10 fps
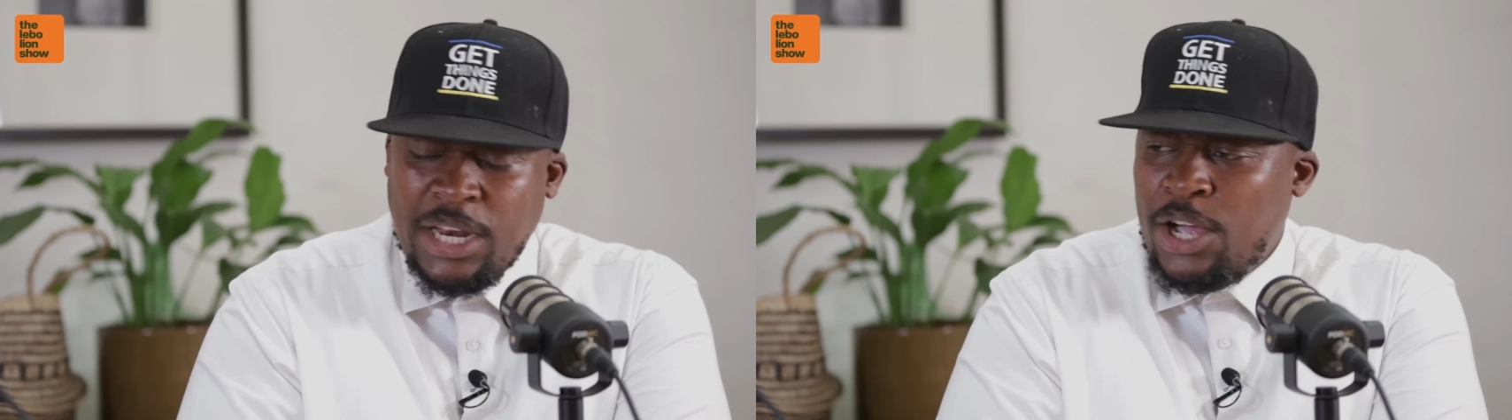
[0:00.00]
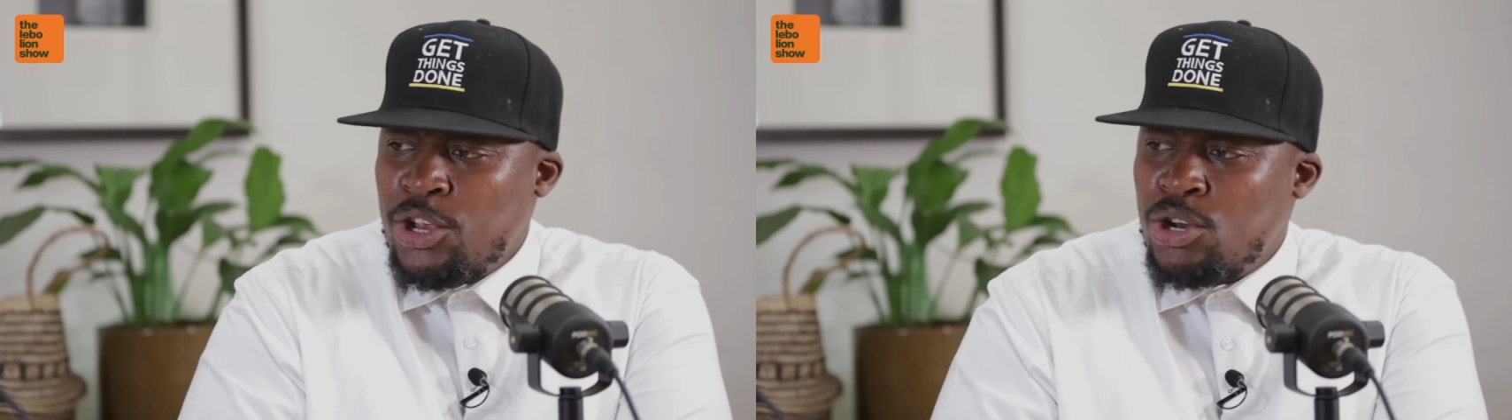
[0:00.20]

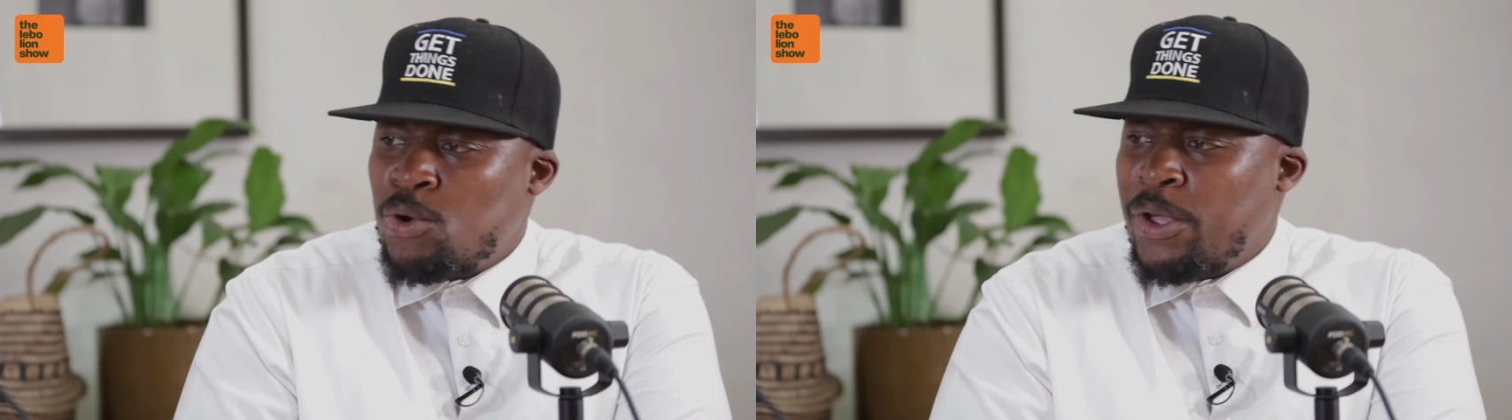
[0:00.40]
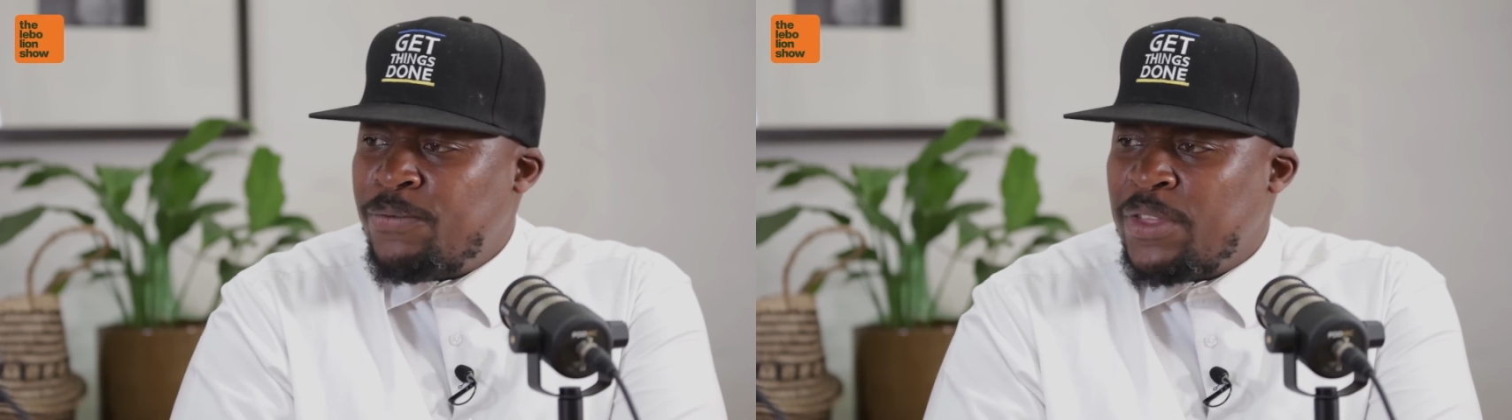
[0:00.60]
are you not
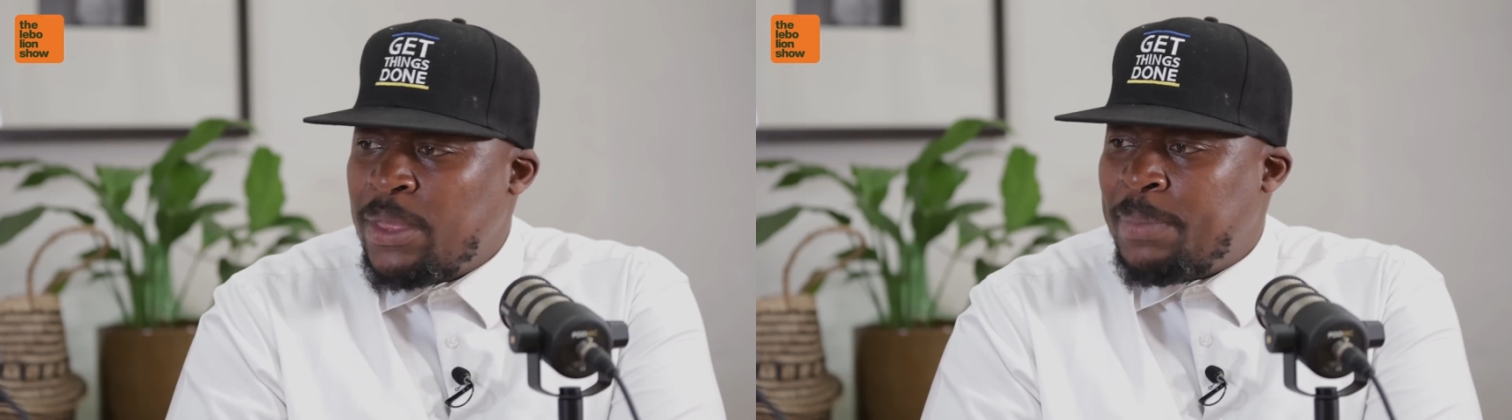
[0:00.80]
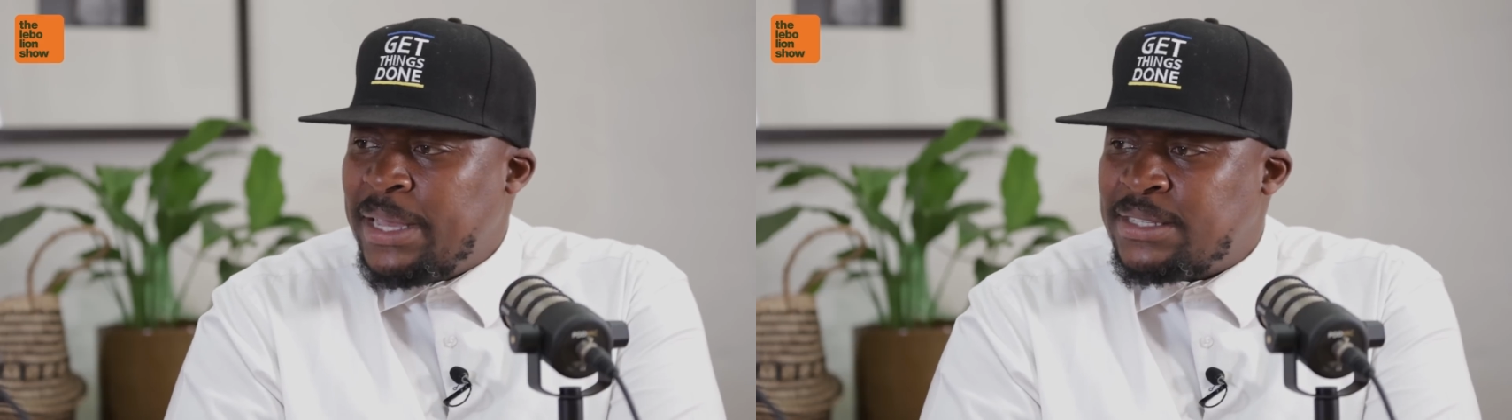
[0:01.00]
going for the
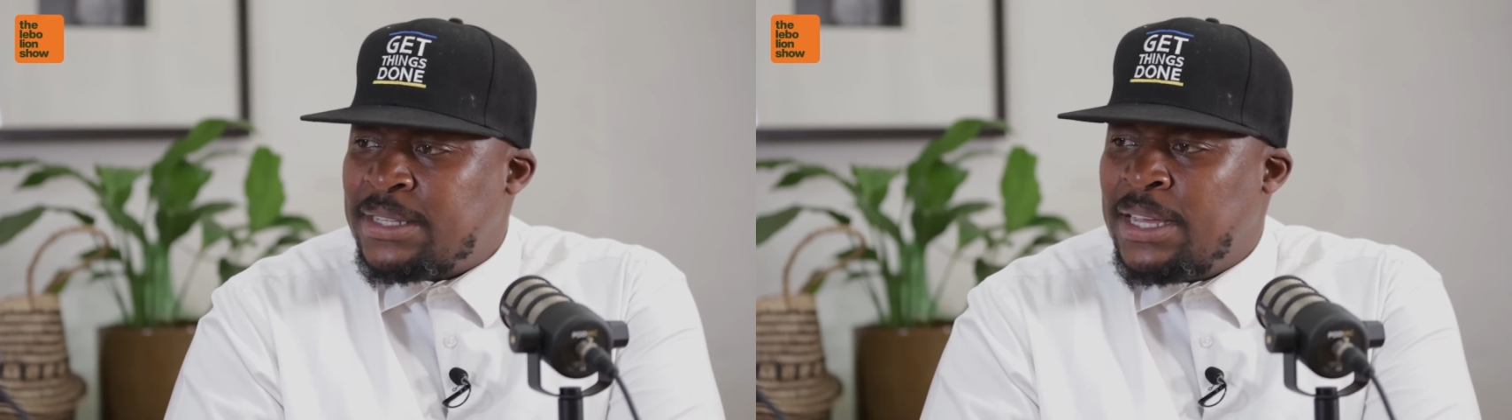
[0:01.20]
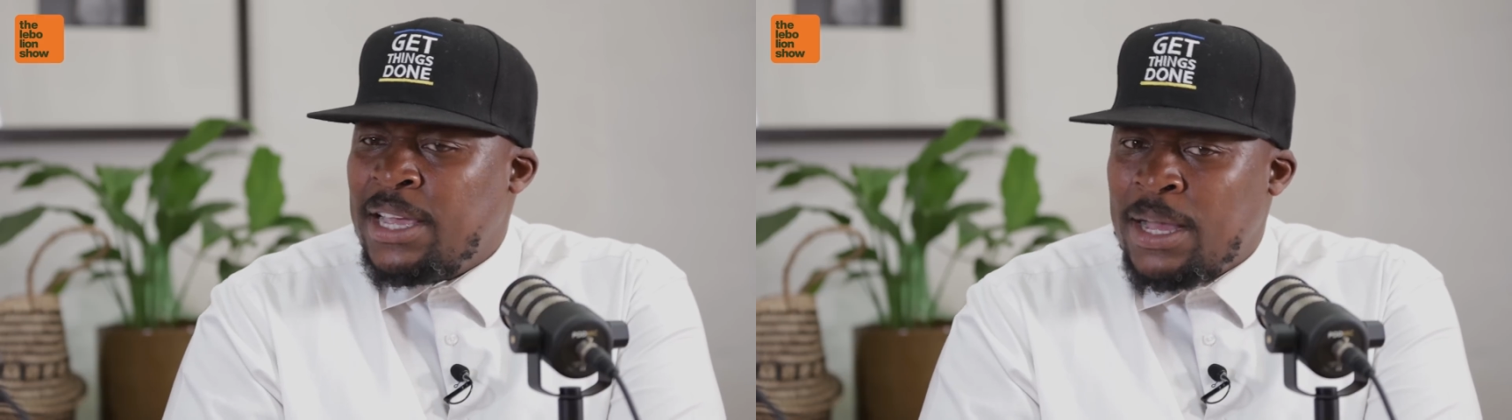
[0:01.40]
best?
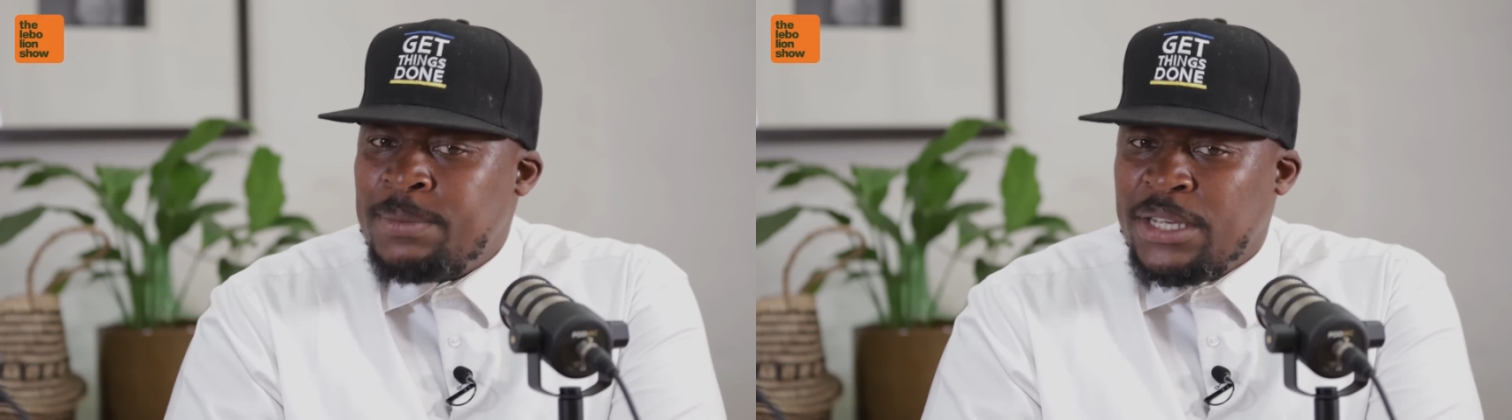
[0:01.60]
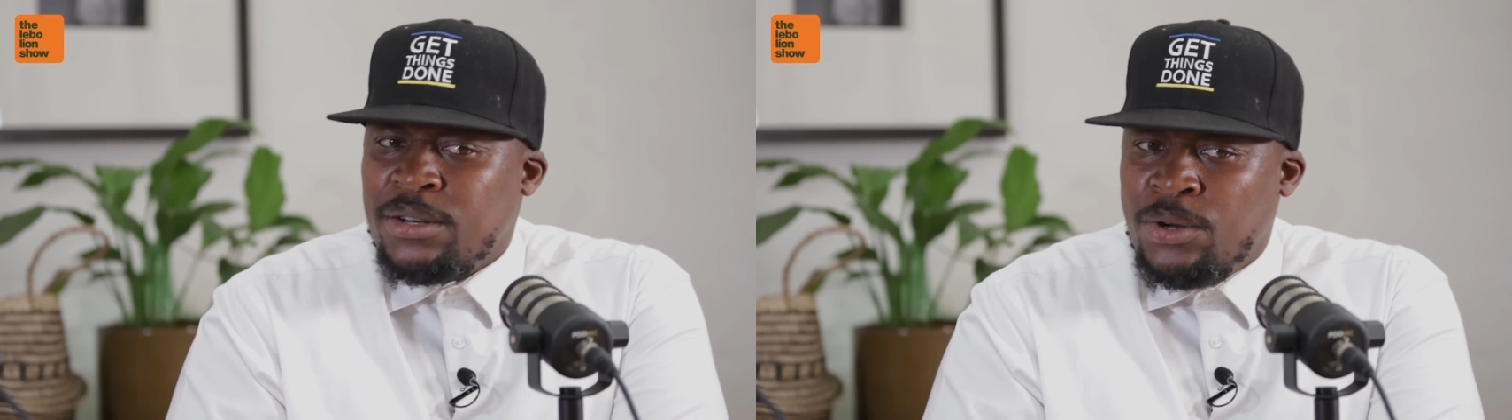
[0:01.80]
I'm
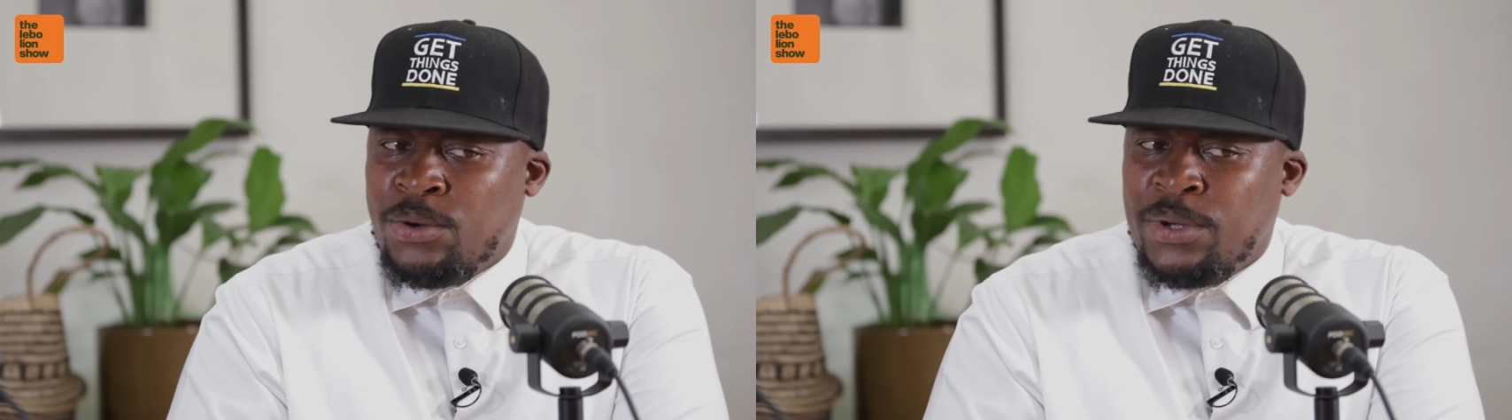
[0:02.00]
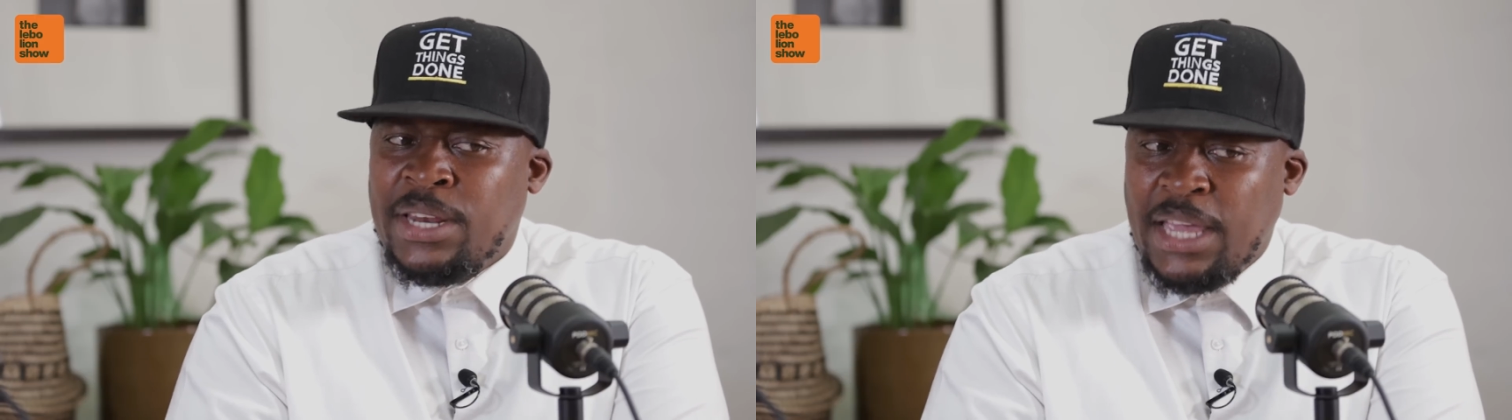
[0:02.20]
saying, no,
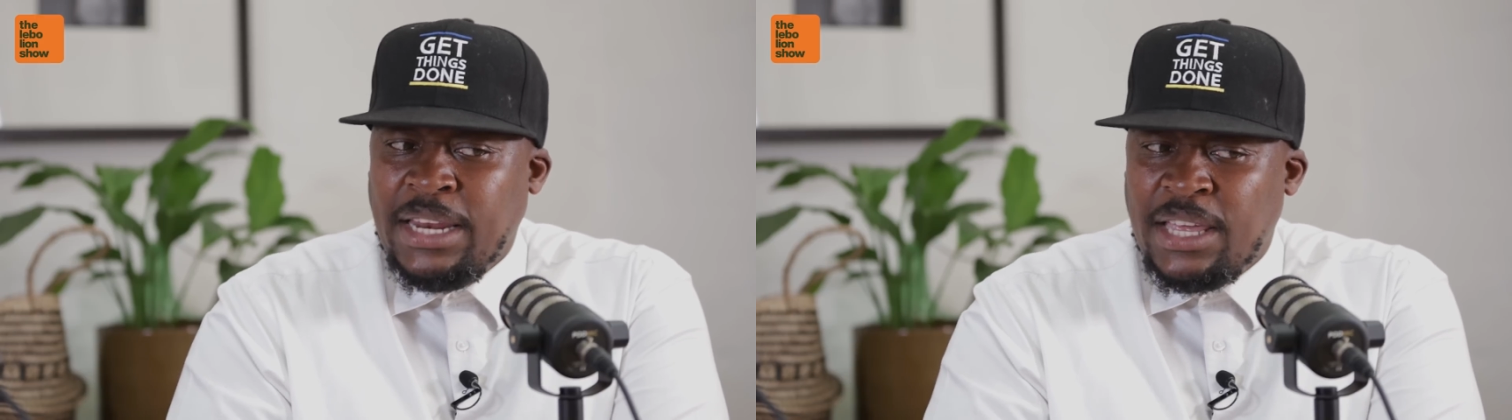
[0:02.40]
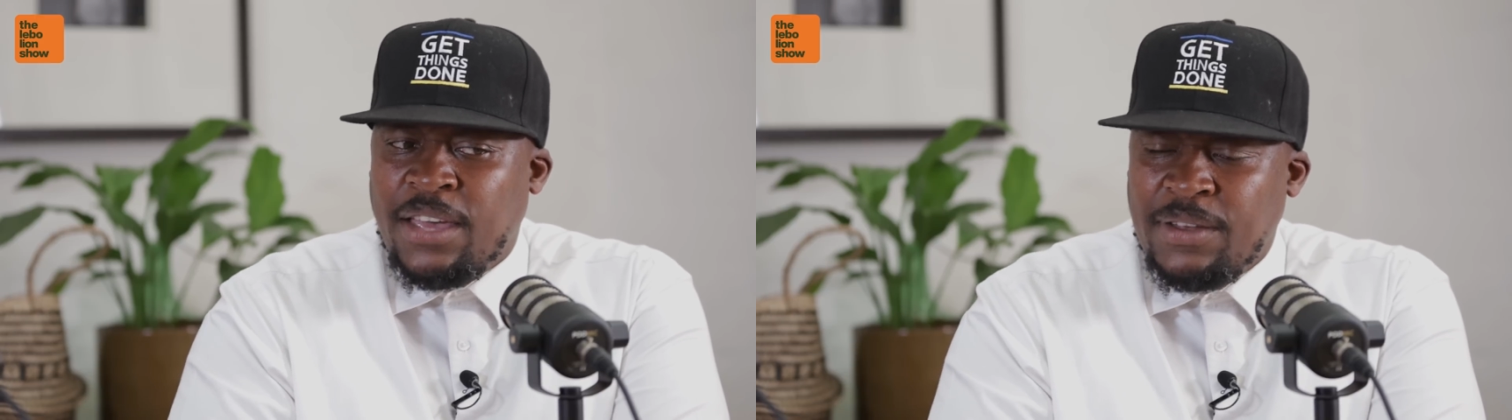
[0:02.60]
in
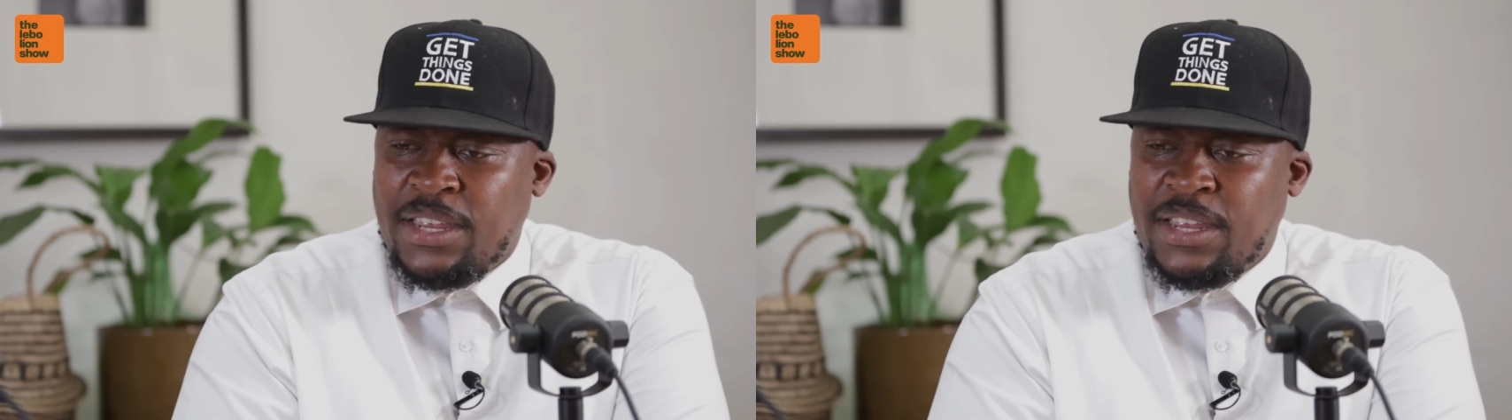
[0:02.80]
any given